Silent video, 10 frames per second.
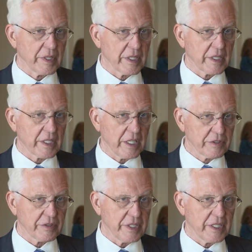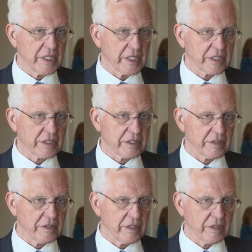uh, country. It's
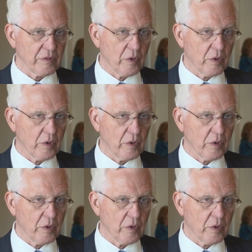uh,